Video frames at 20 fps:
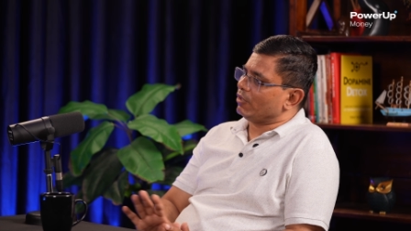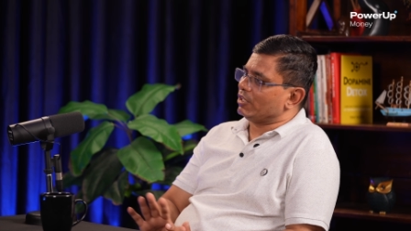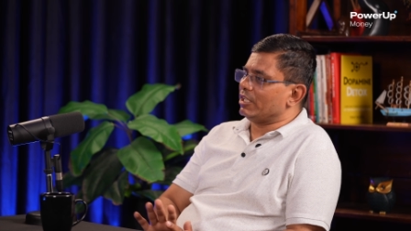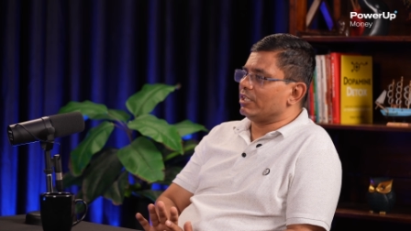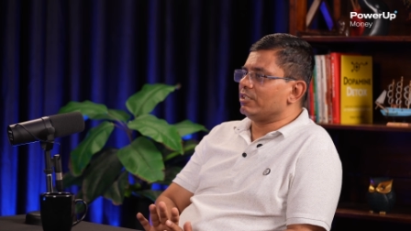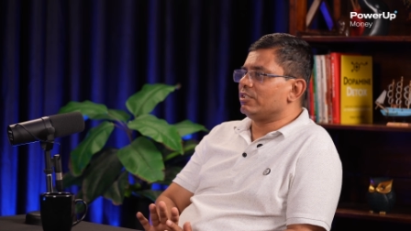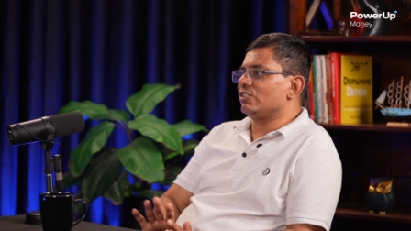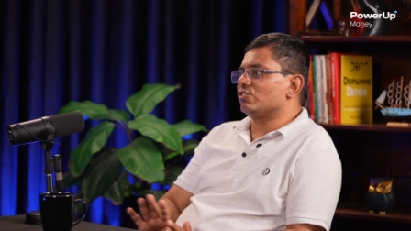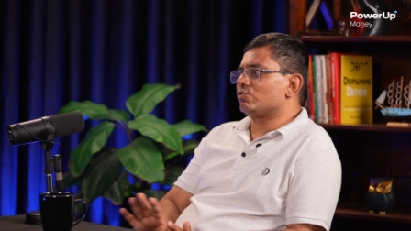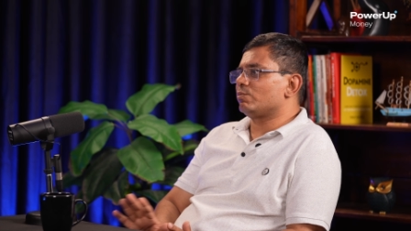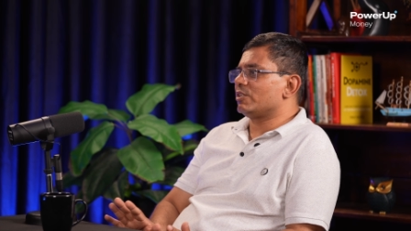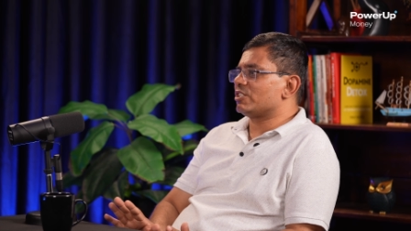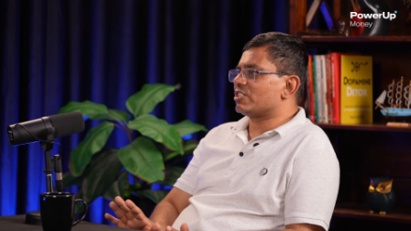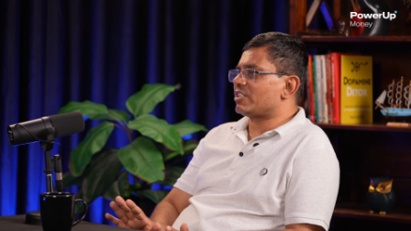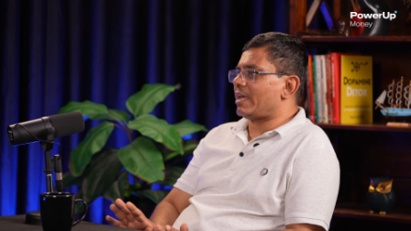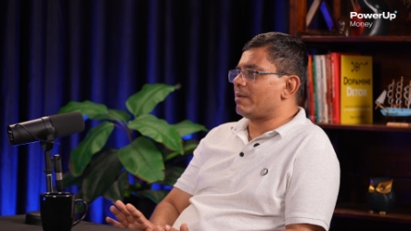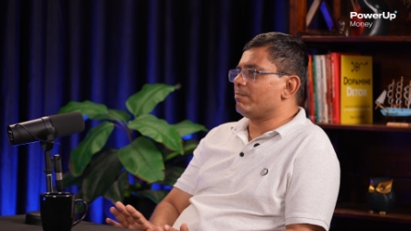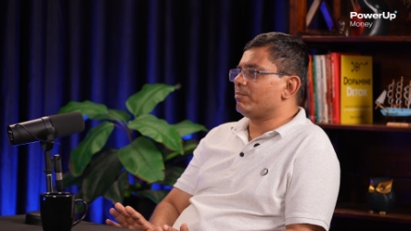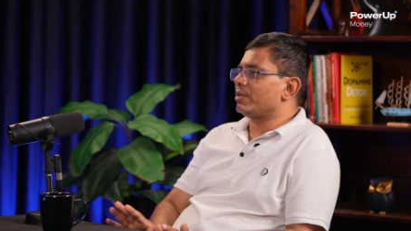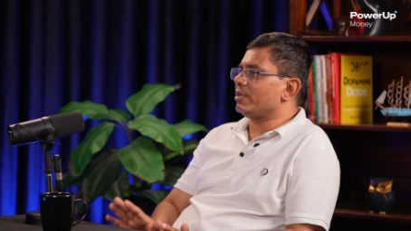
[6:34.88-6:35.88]
Within this much
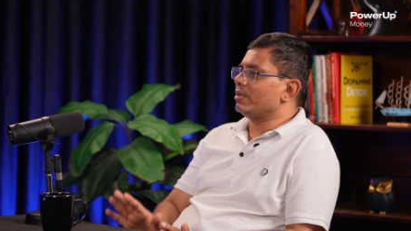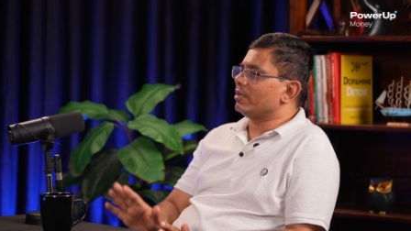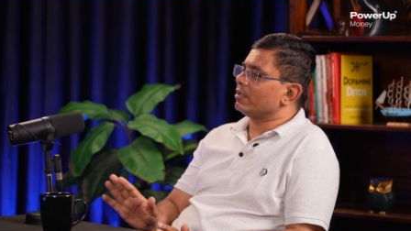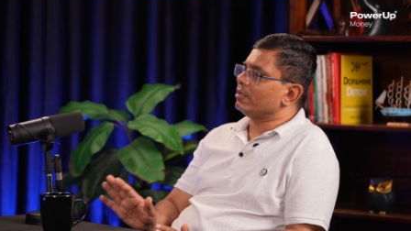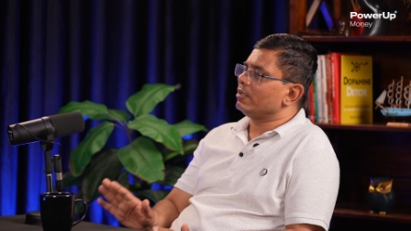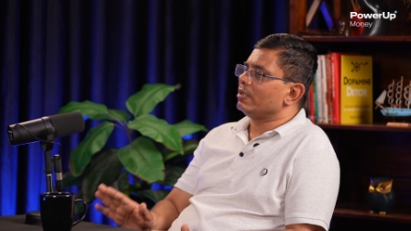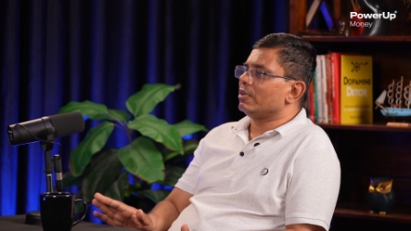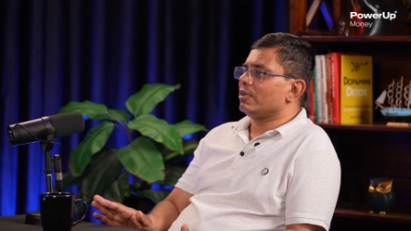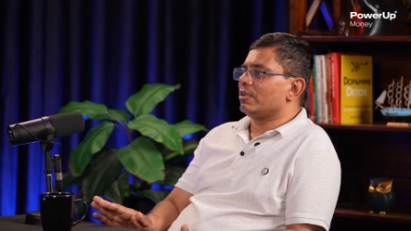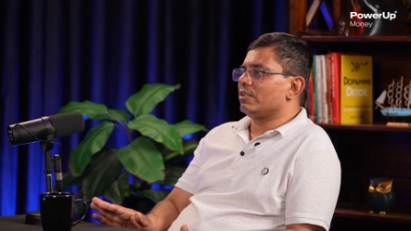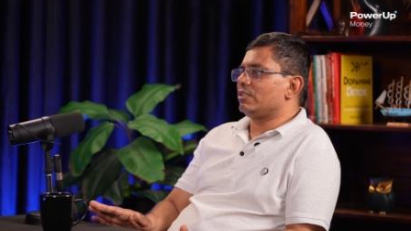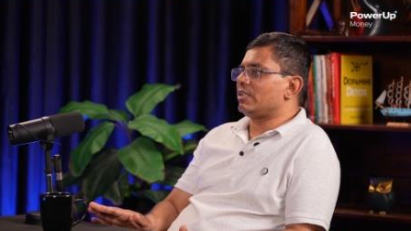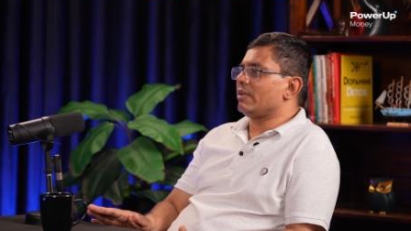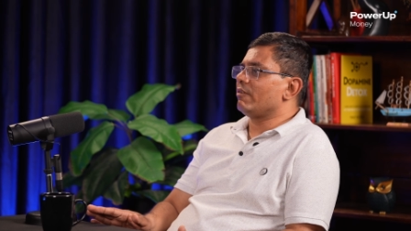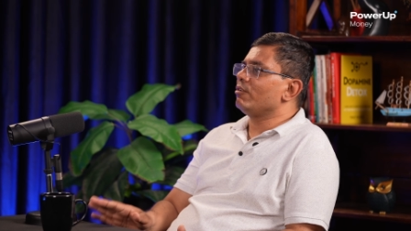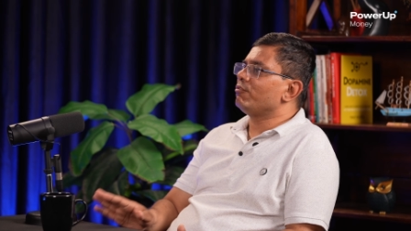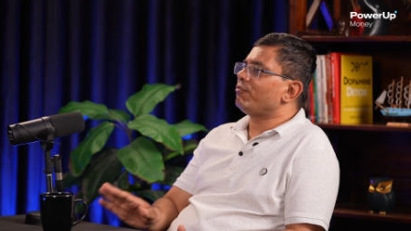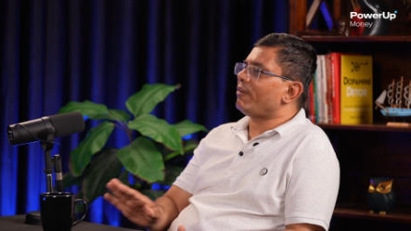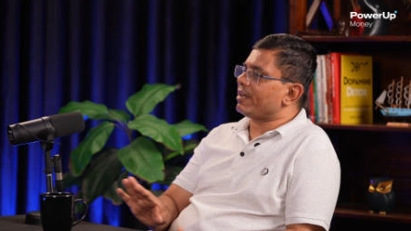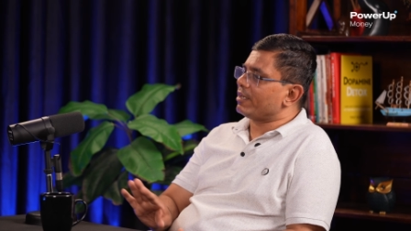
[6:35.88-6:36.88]
time period, they
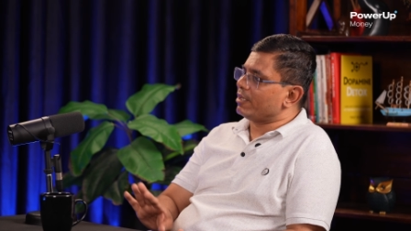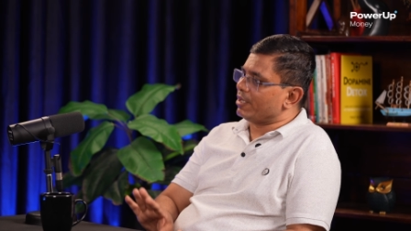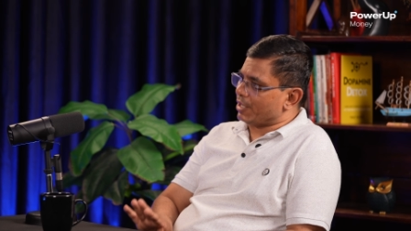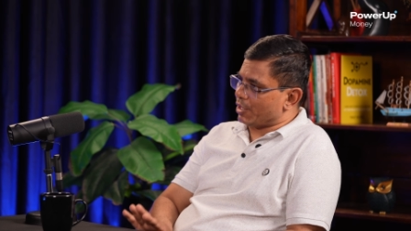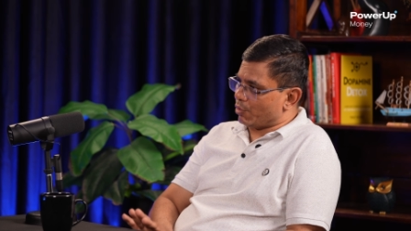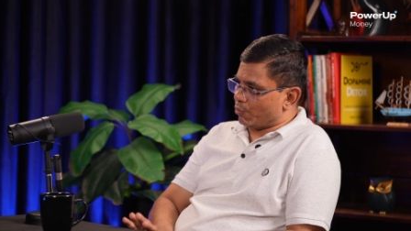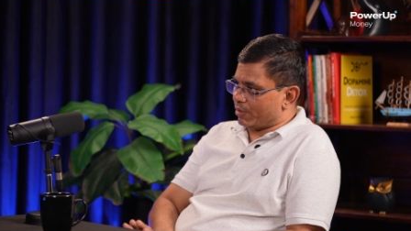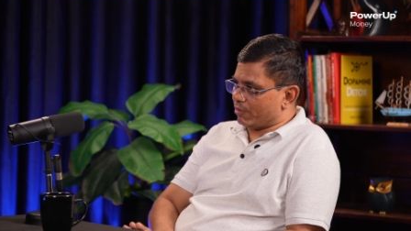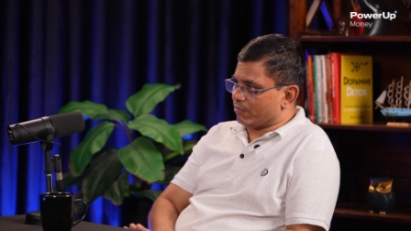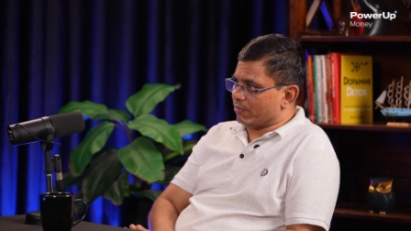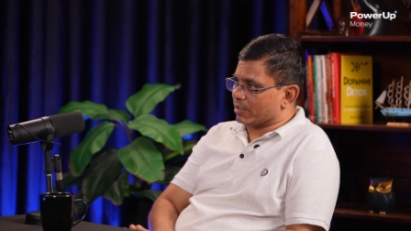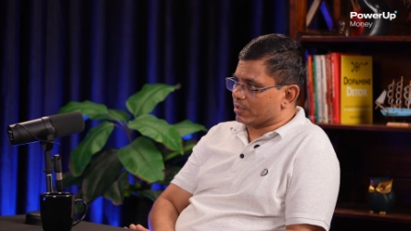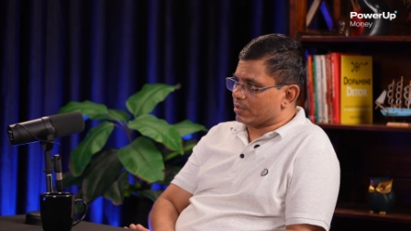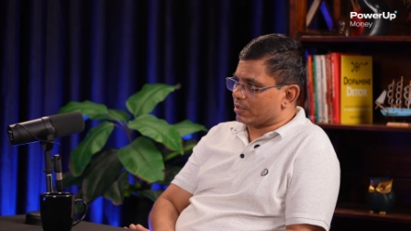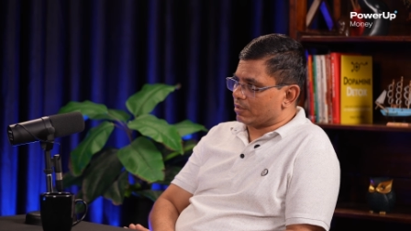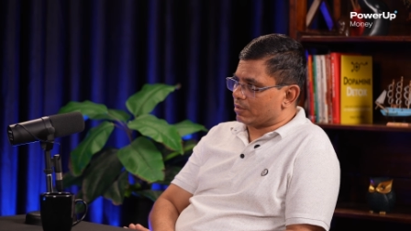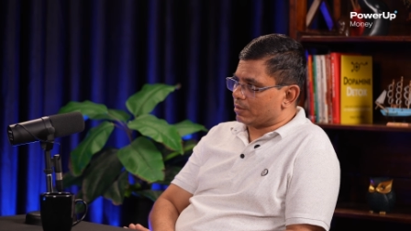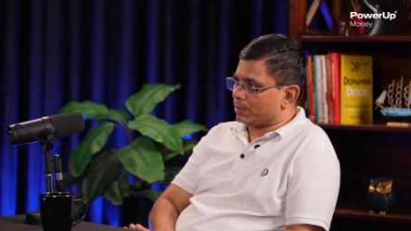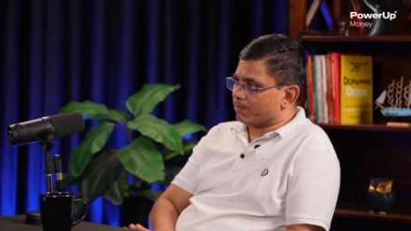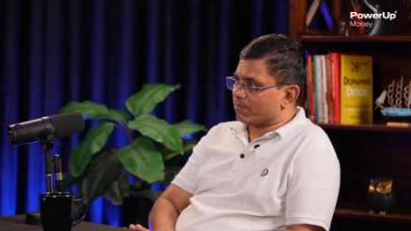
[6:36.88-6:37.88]
will find a new investor.